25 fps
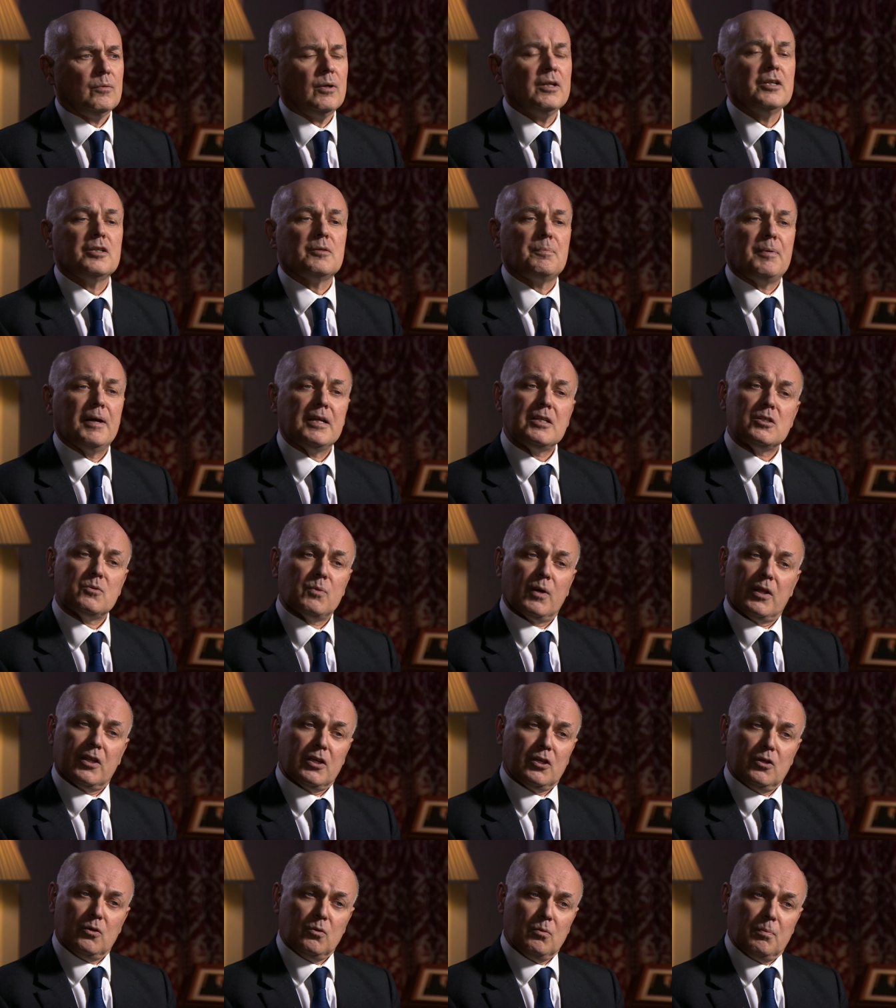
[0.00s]
Well, it depends
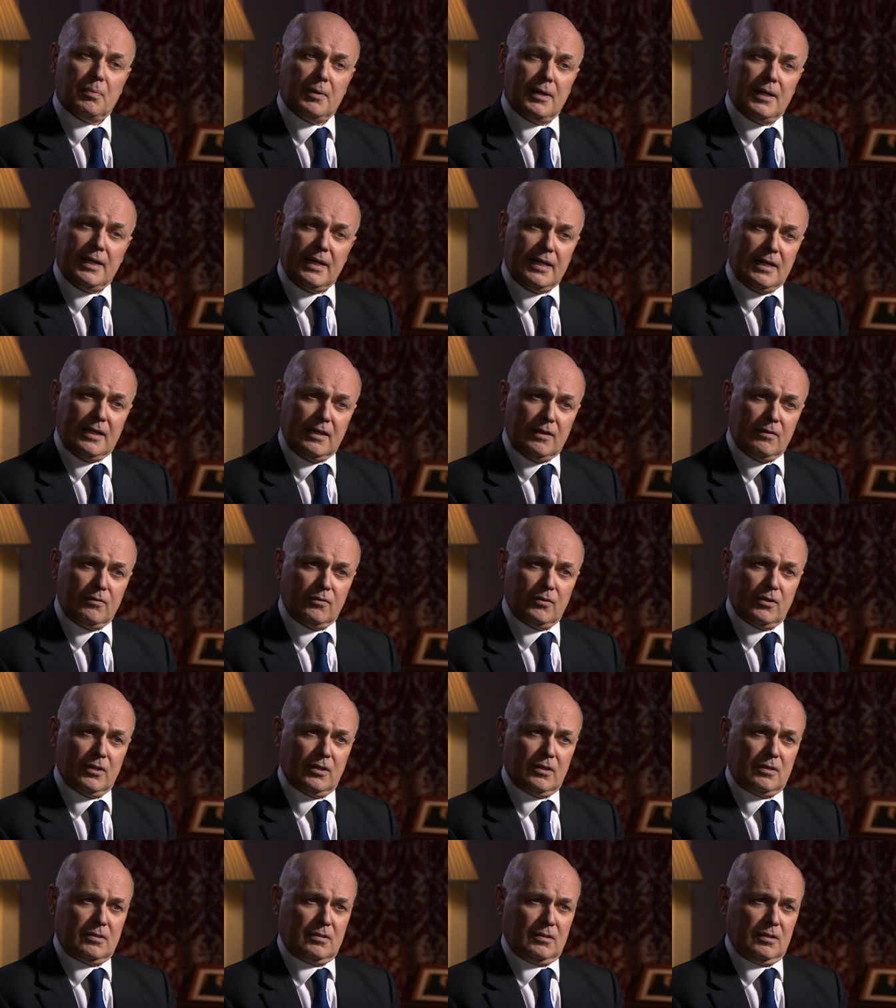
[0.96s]
whether you believe
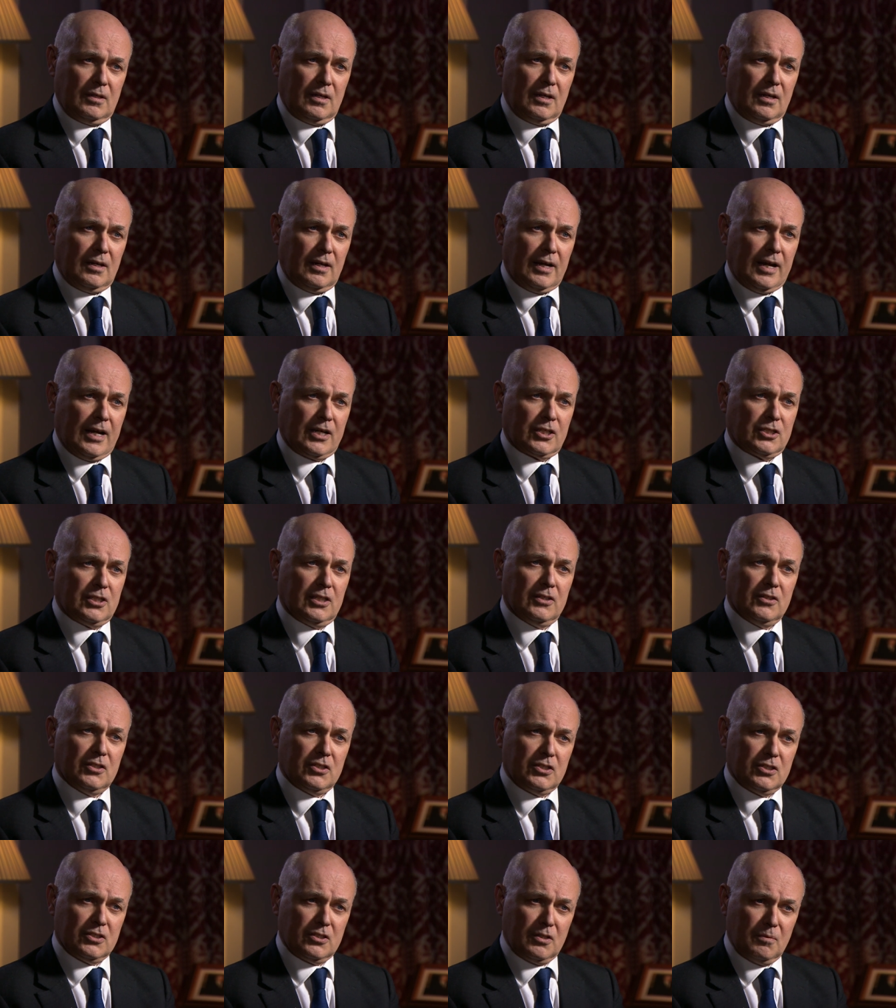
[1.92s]
that uh, actually
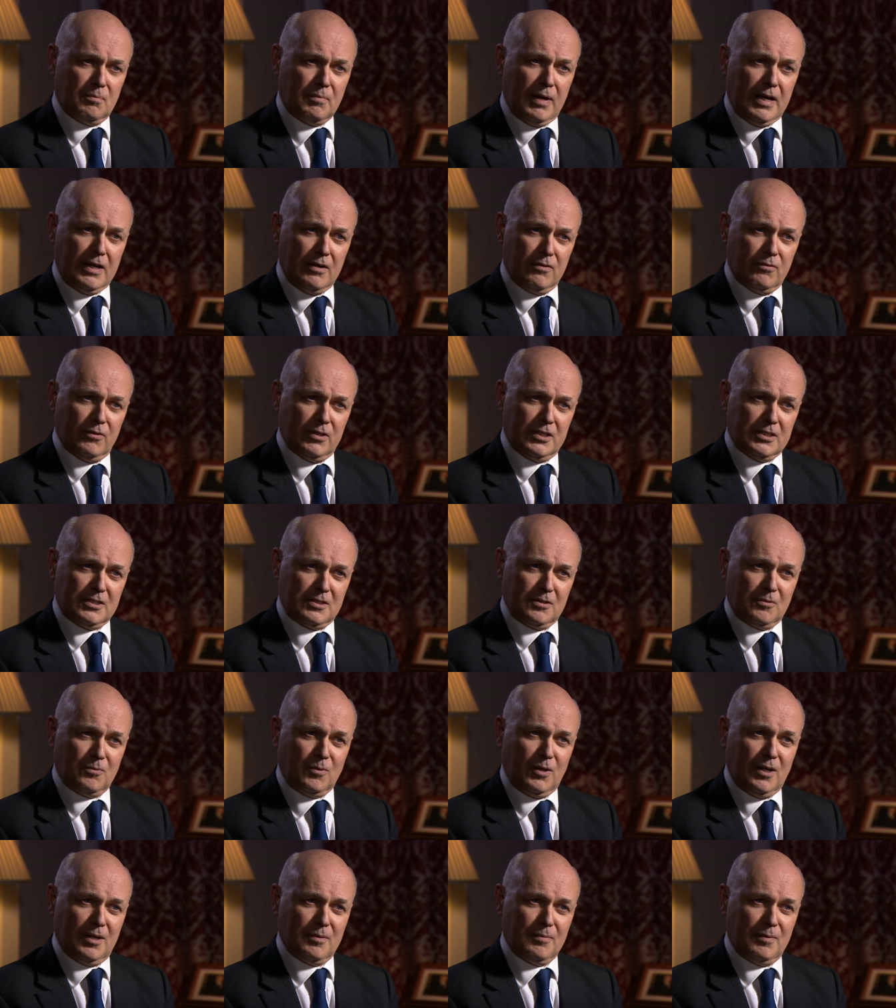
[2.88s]
this is the main reason
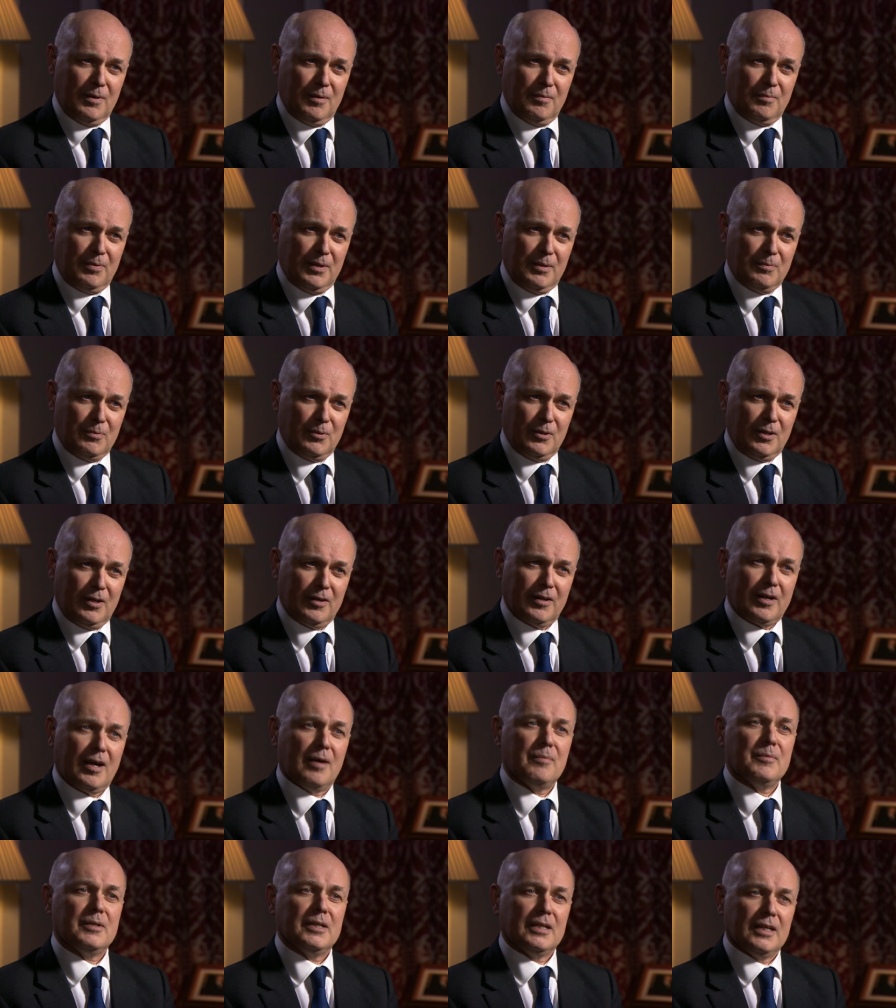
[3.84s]
why people are
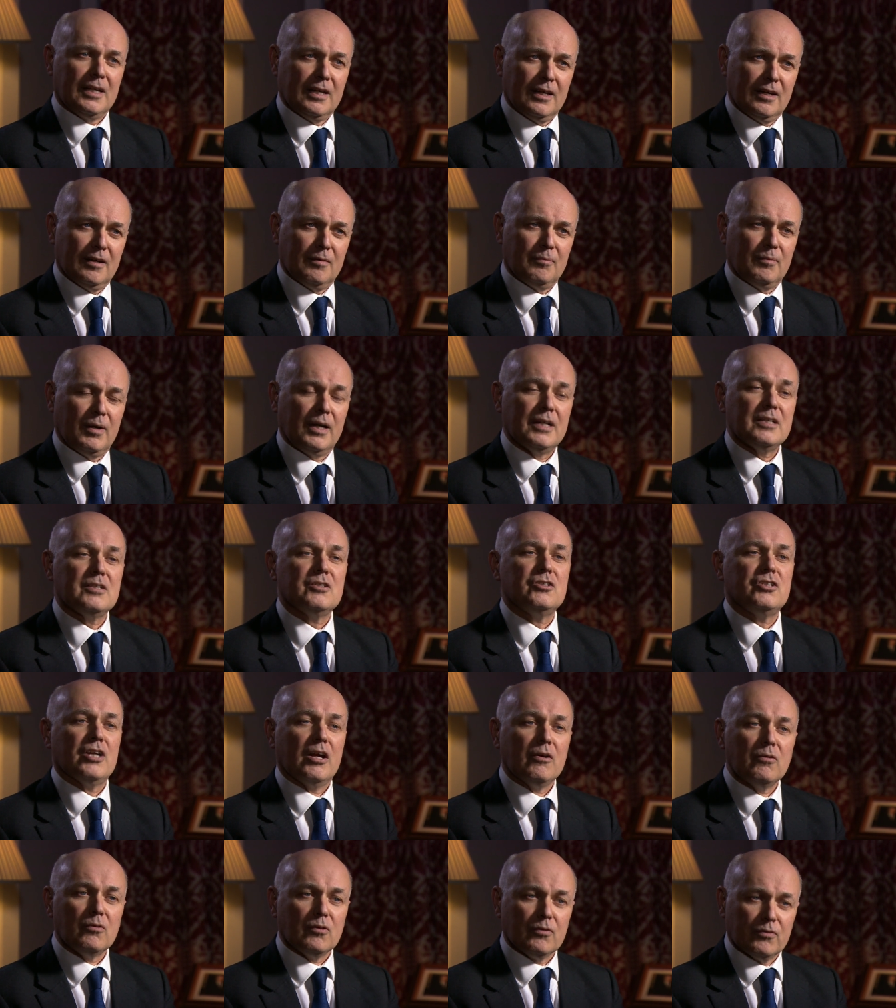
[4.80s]
coming here. My
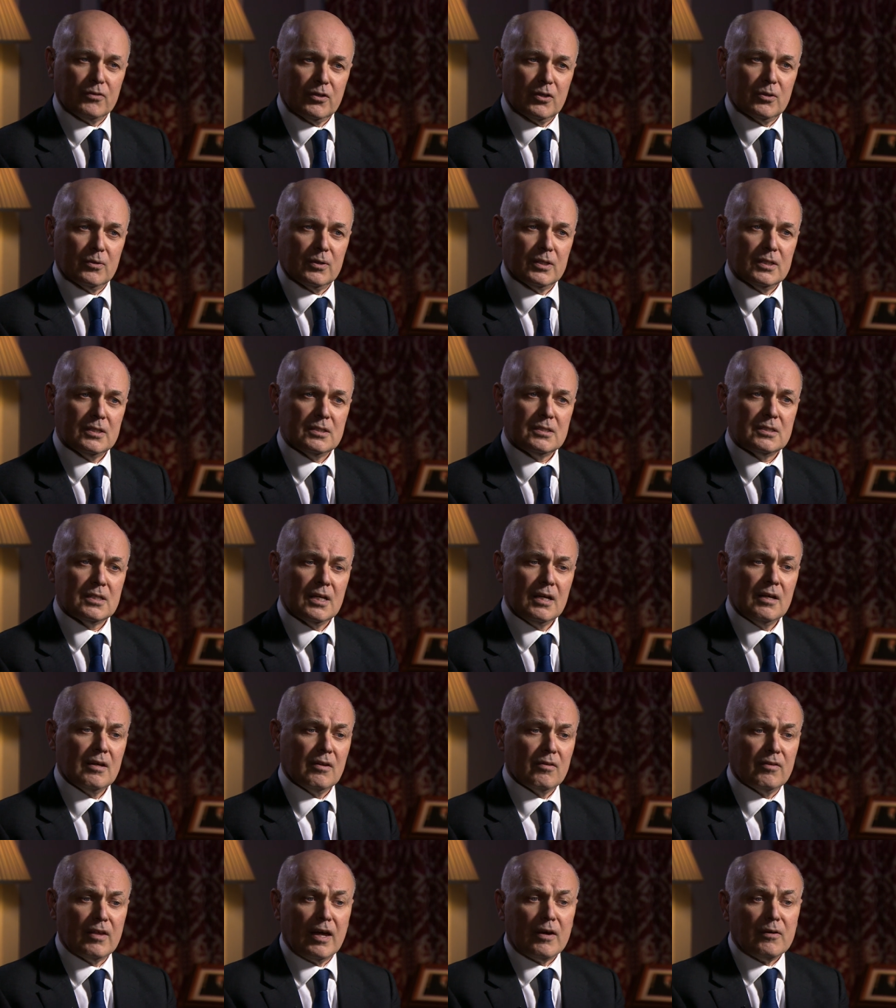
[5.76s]
general view is
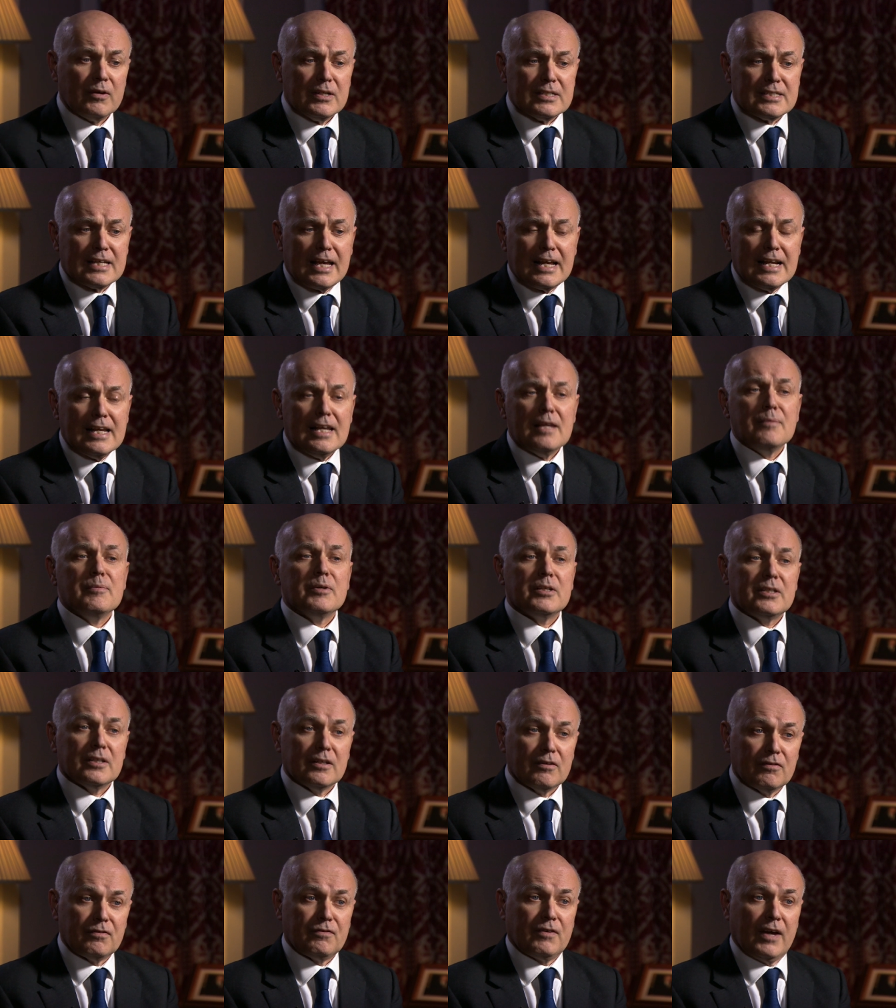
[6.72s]
there is a
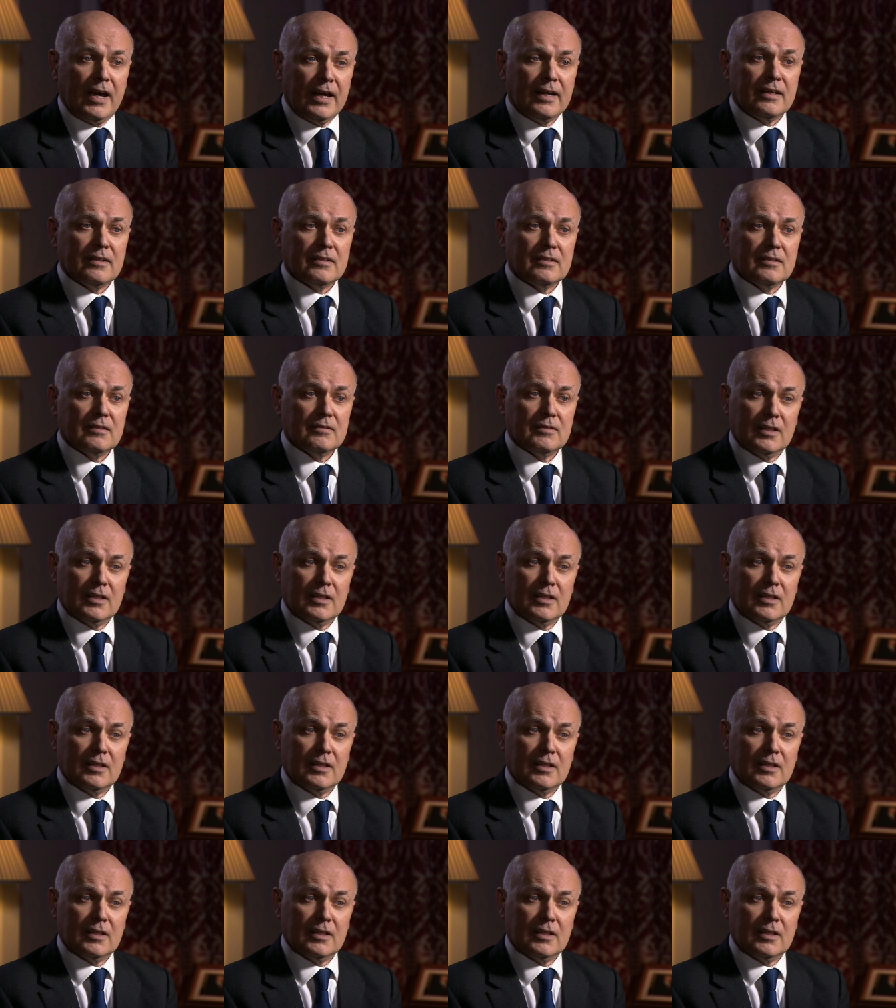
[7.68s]
limited effect.